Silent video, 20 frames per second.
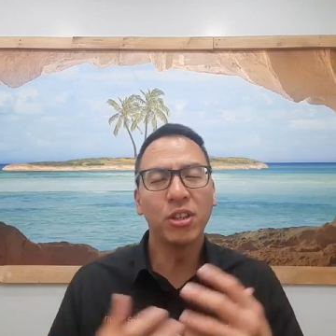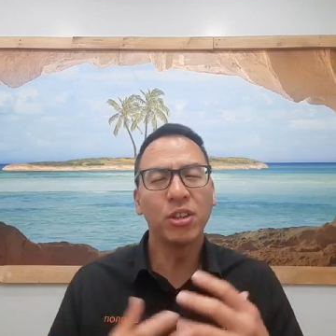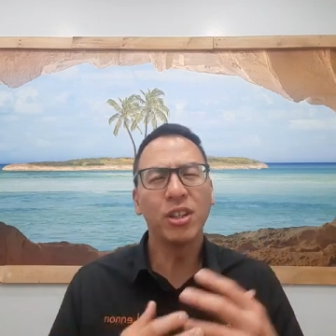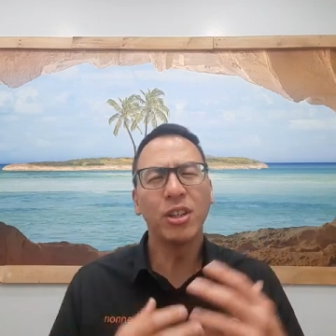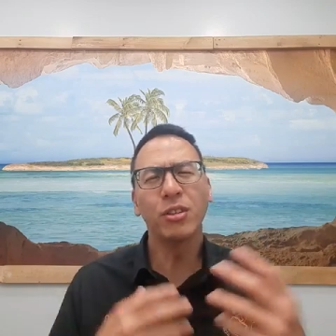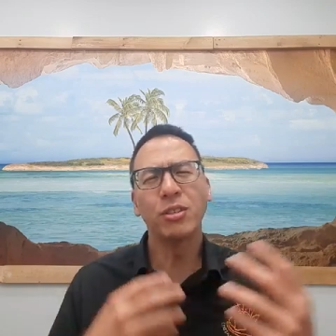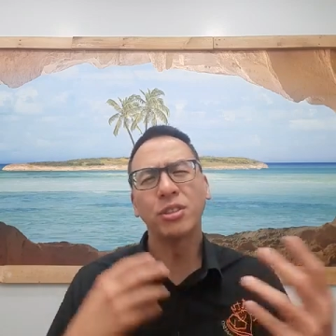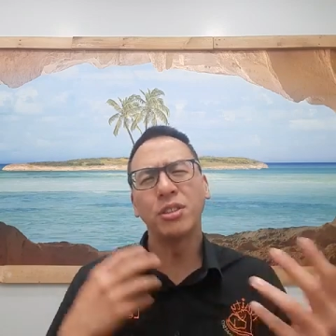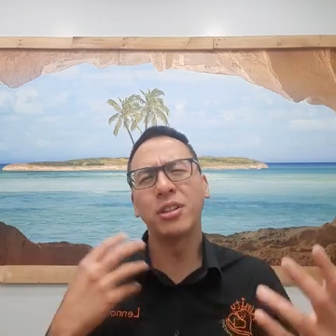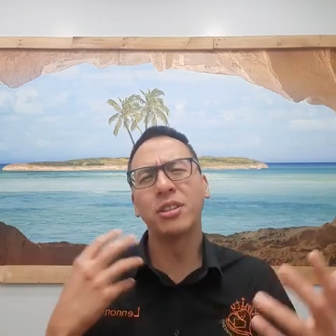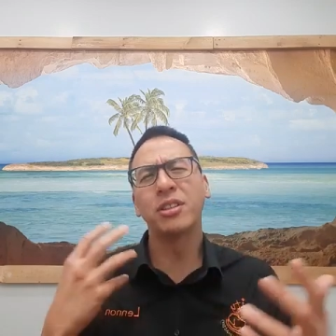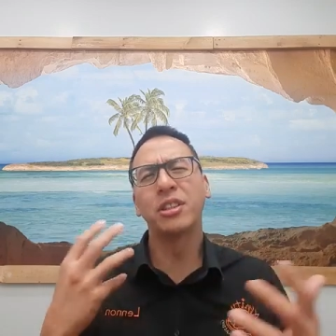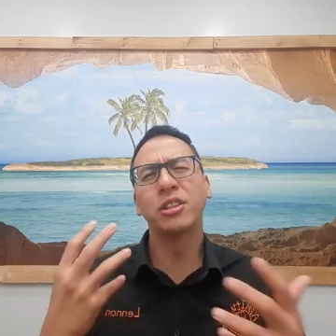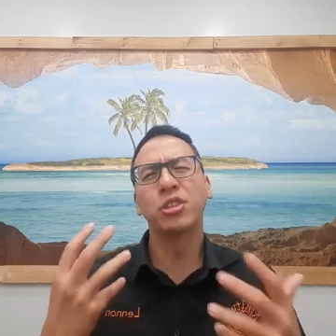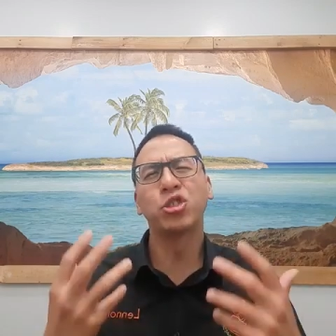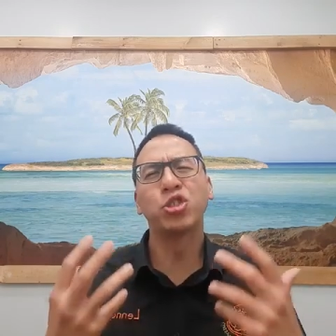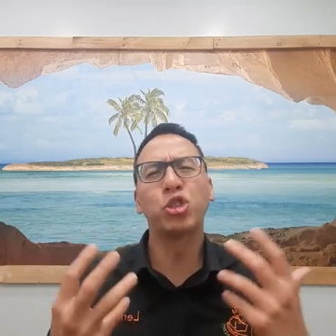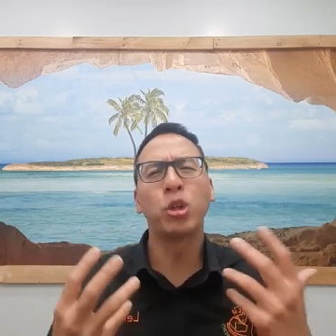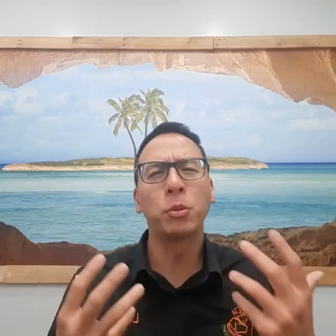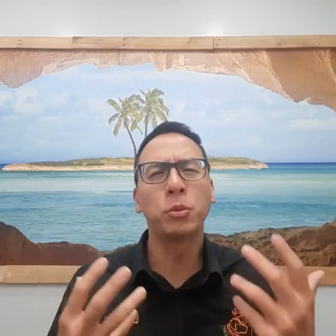You know, there was a lot of
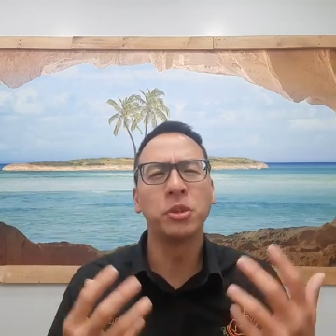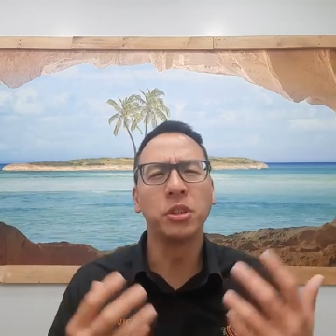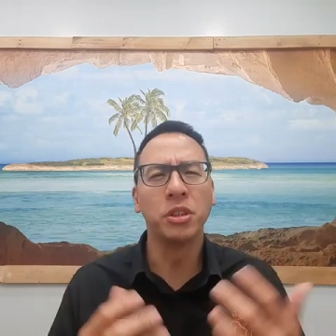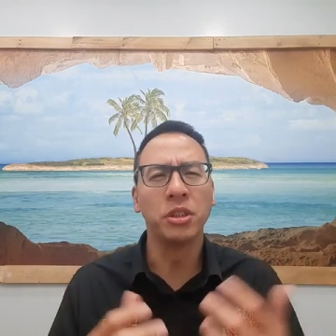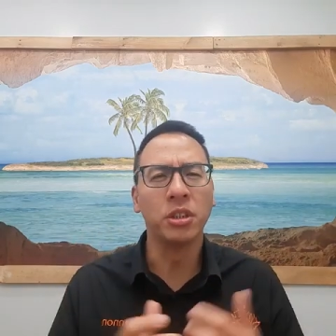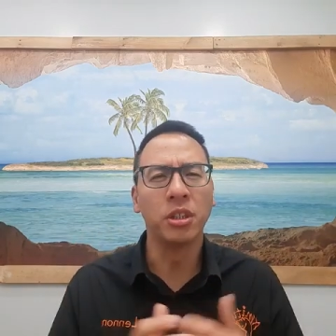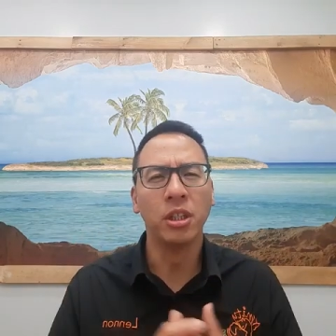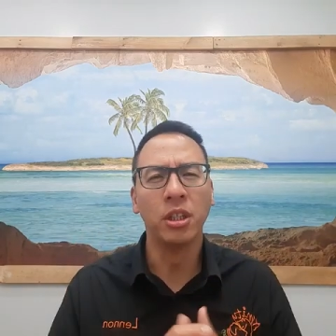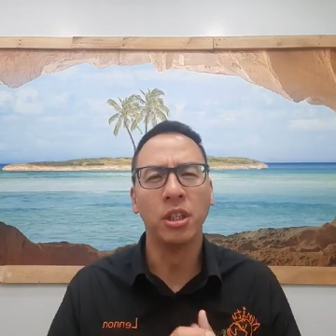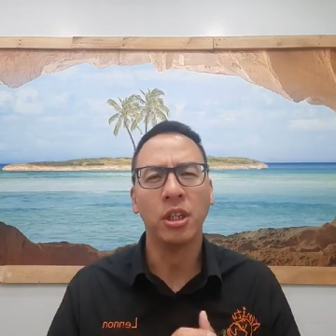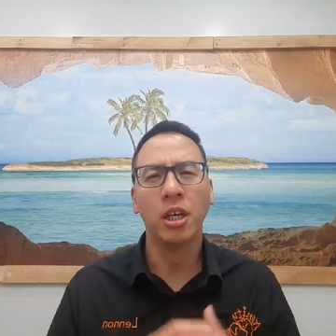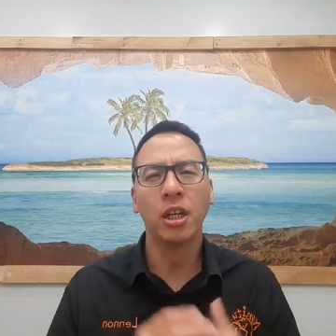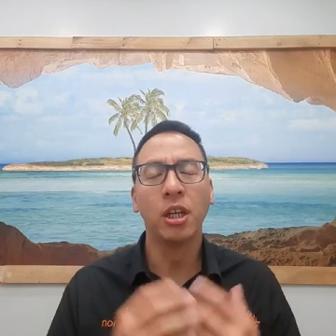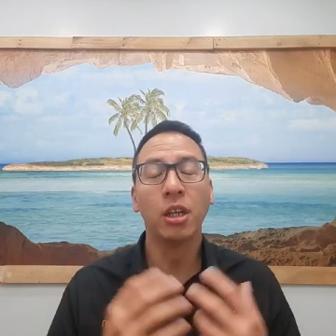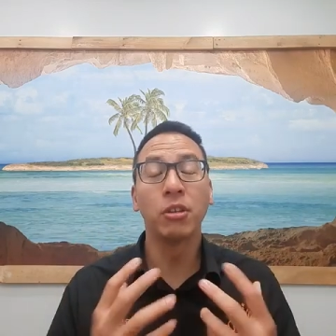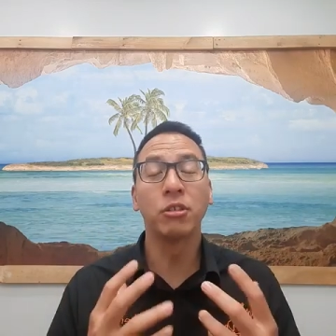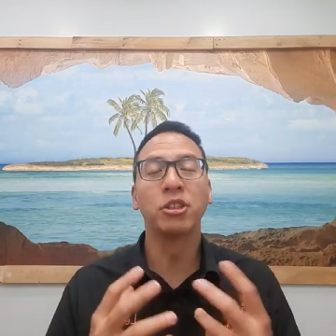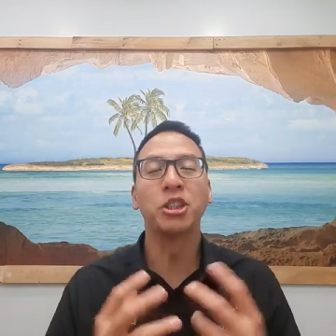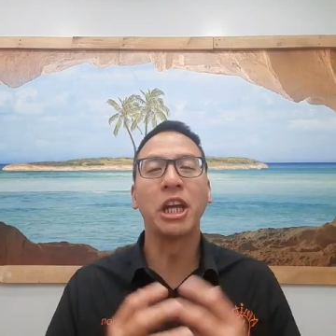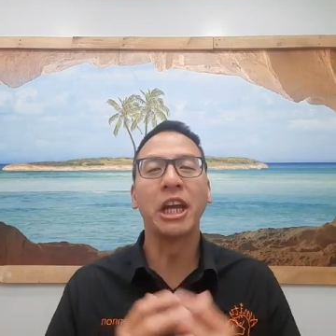disruption, a
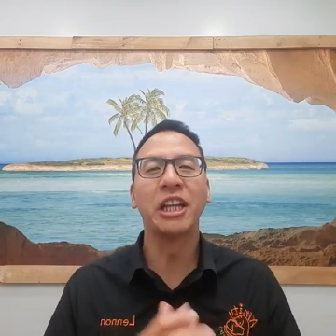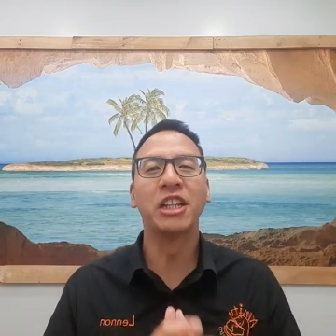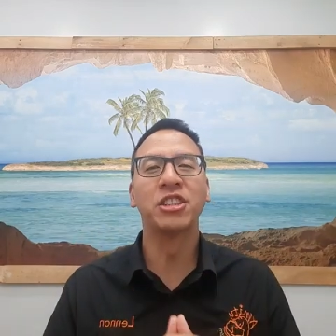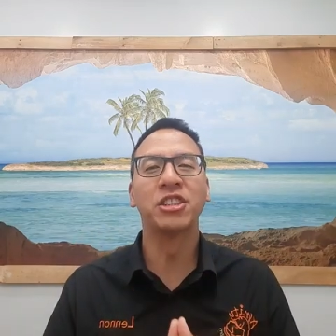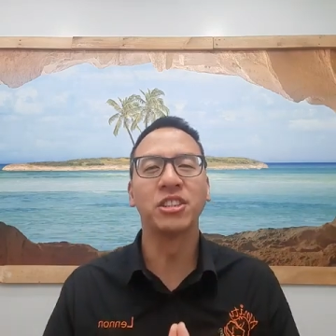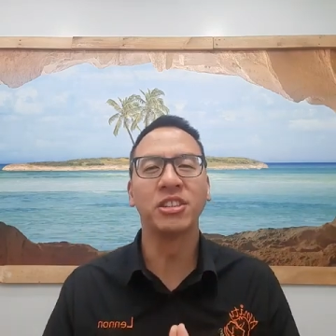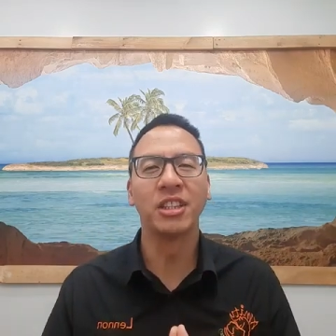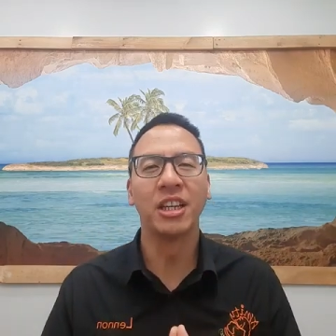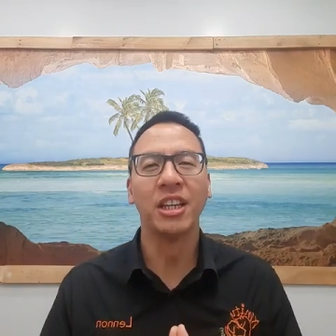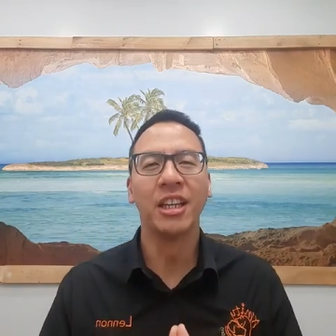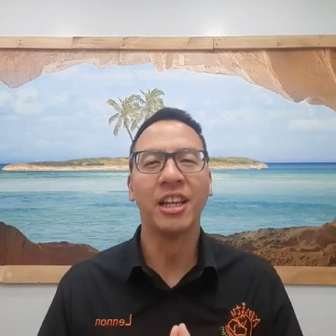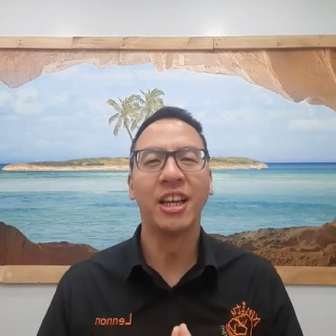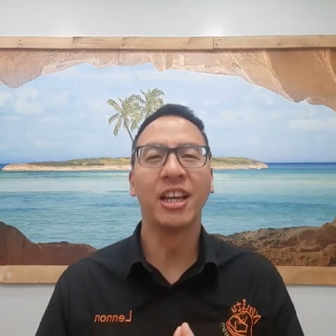lot of changes.